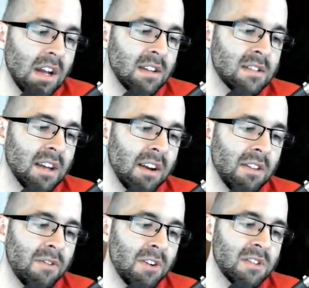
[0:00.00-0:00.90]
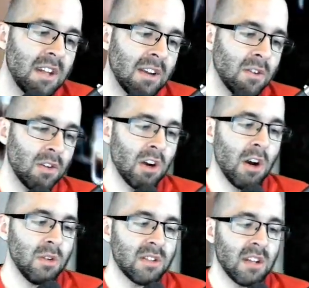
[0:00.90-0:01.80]
Sine of the first angle,
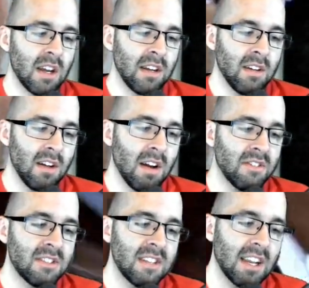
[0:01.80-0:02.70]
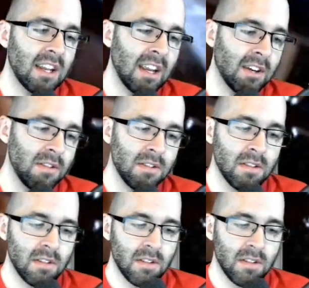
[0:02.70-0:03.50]
cosine of the second angle.